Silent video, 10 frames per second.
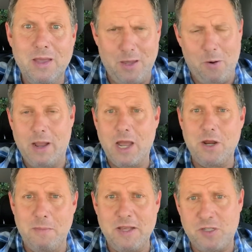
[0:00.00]
I got
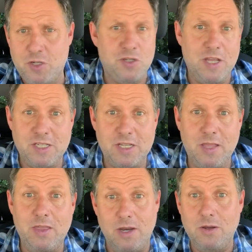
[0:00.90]
your message that
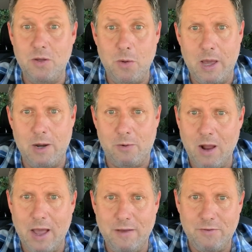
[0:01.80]
said that you had
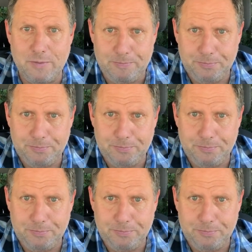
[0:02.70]
arrived.